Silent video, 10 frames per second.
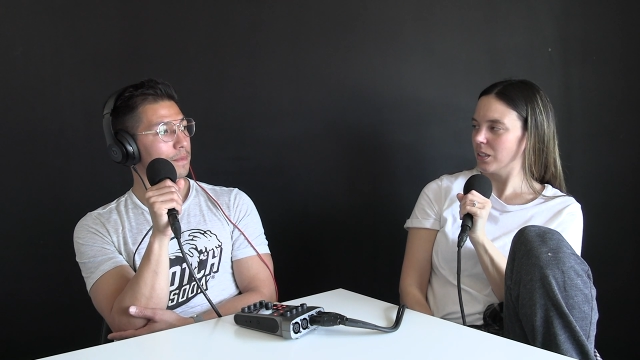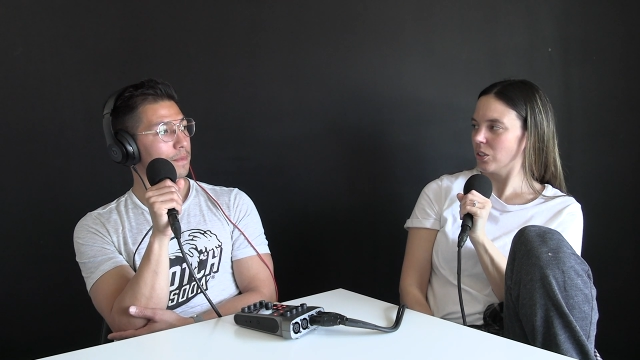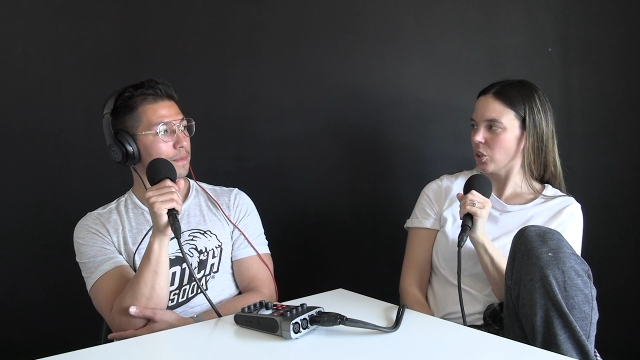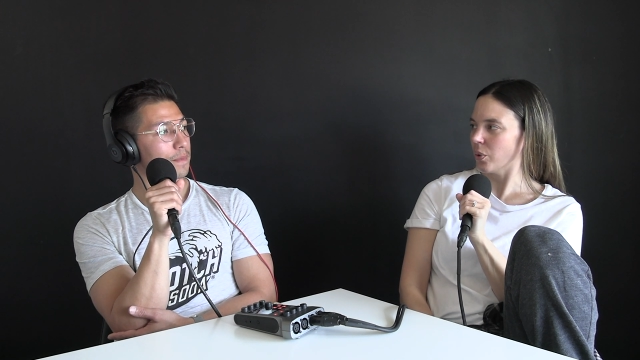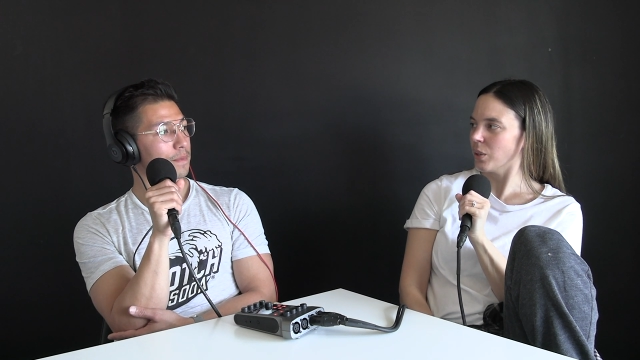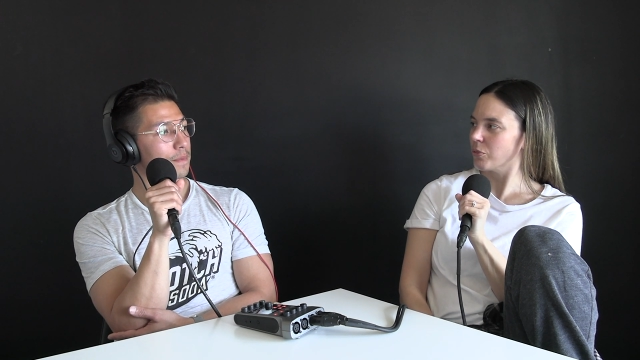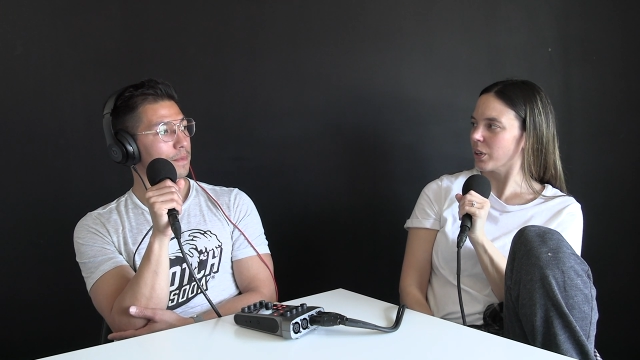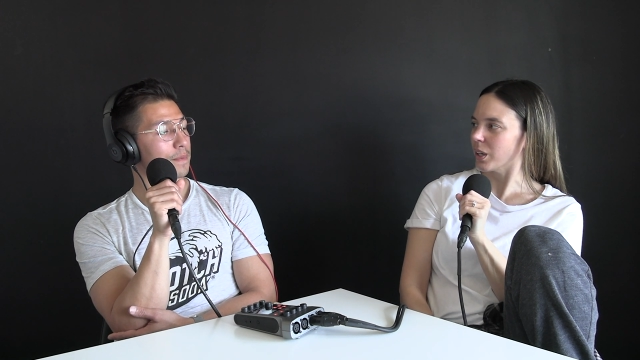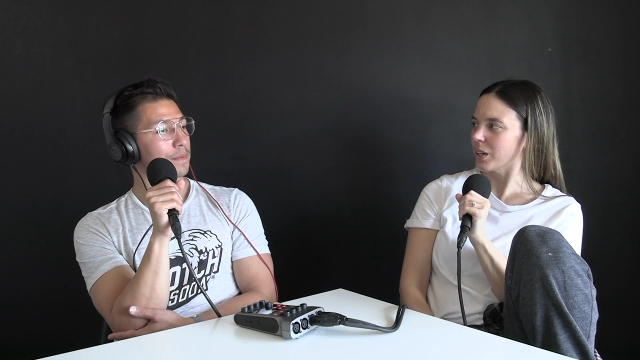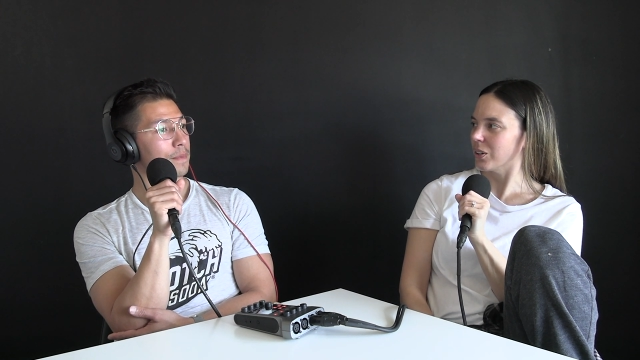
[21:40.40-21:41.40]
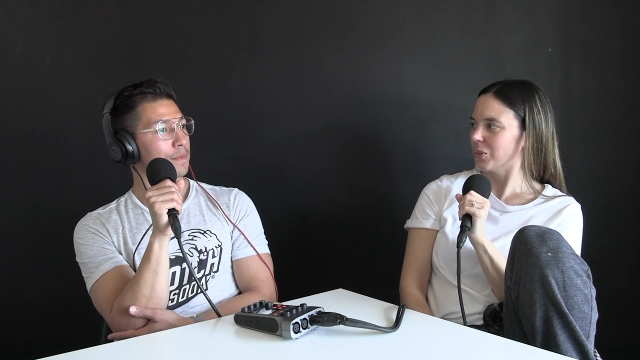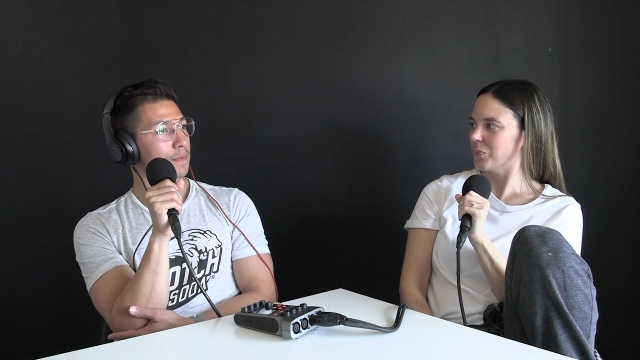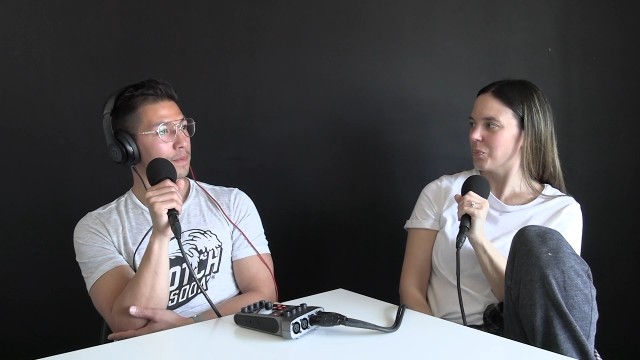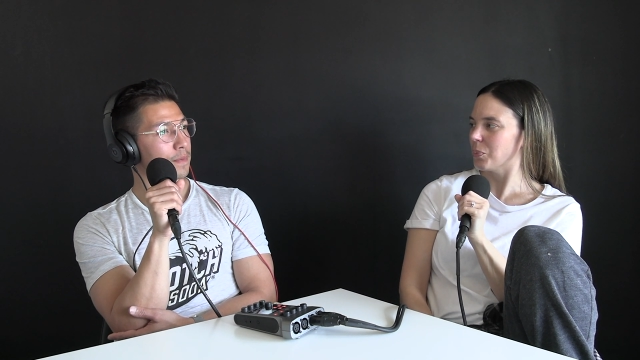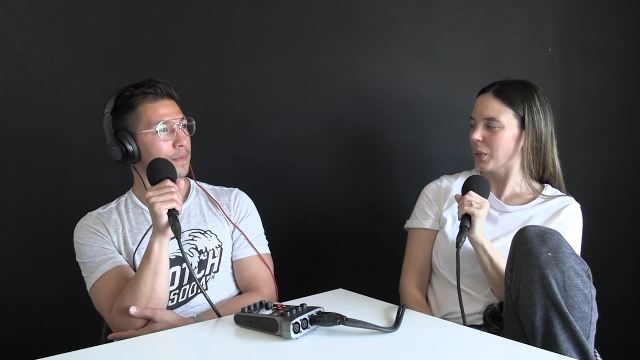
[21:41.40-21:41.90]
Speaker 1: going for her.
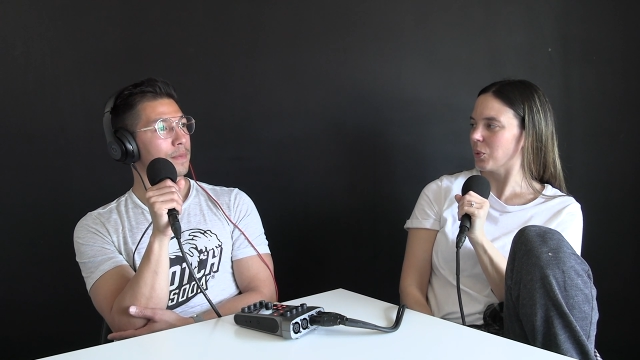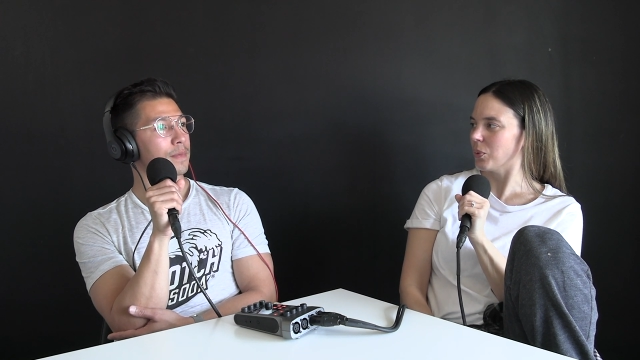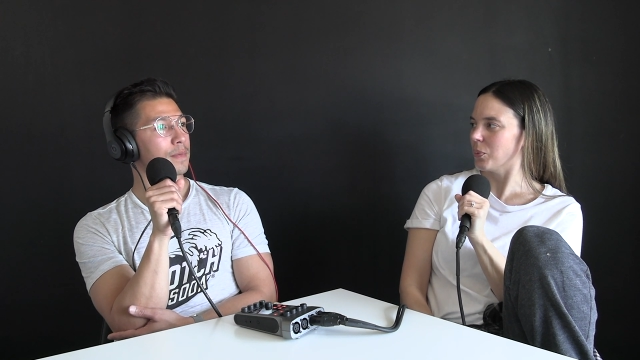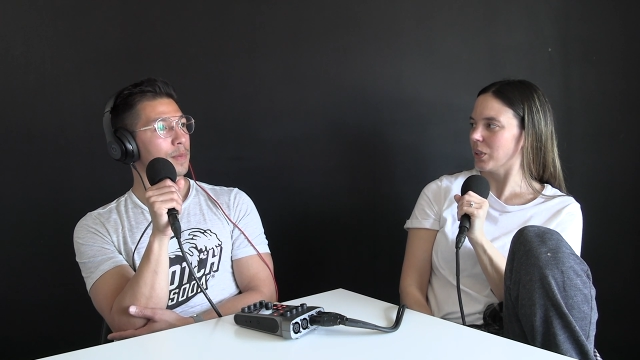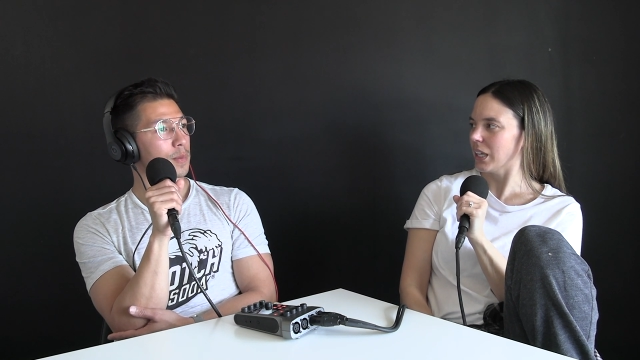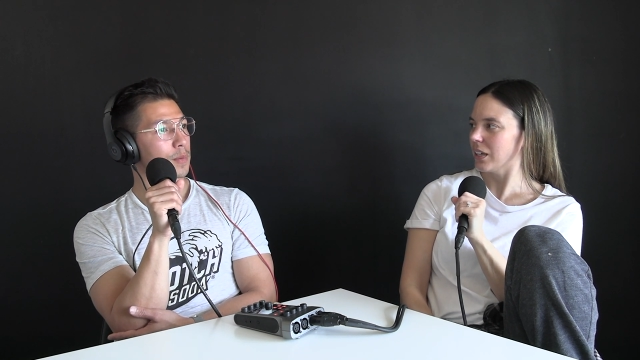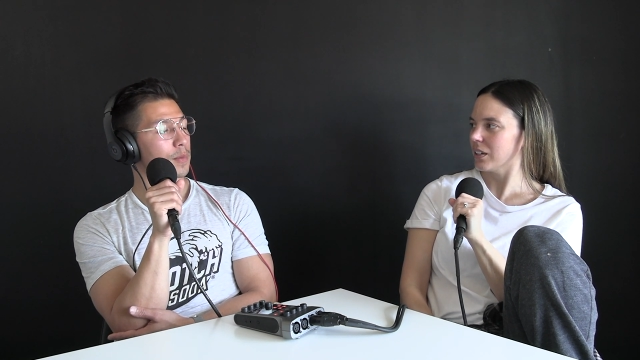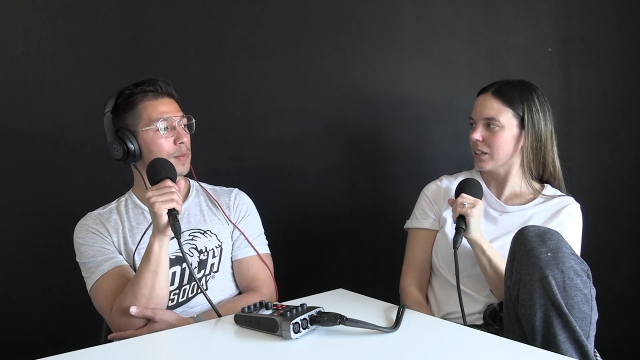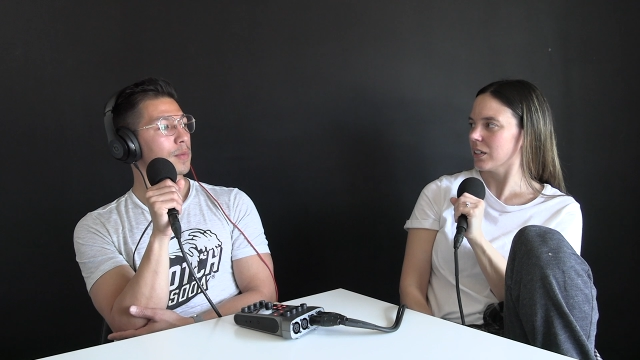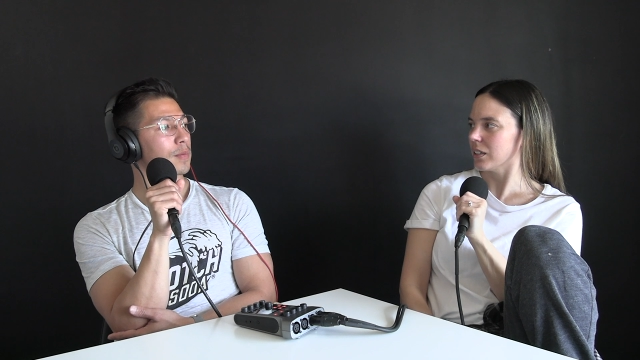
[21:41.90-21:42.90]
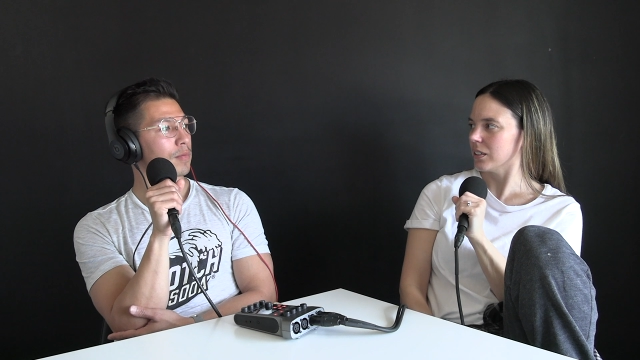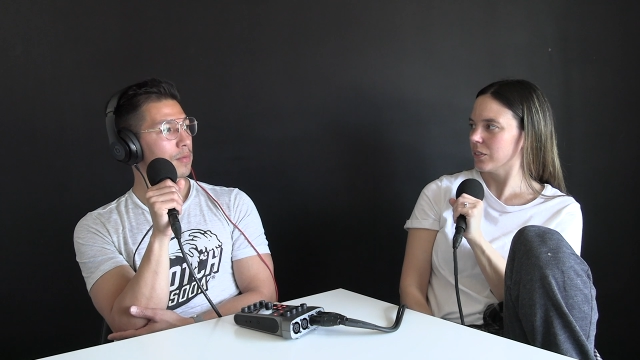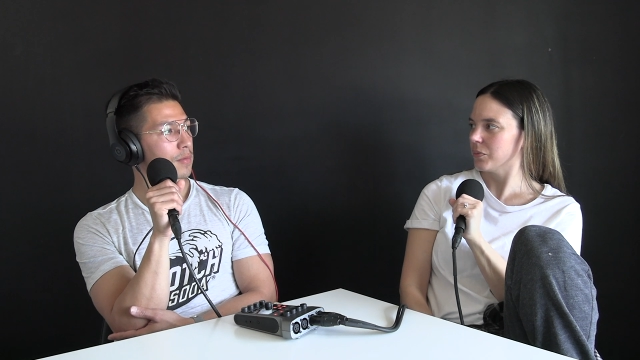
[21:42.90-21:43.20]
But we will let her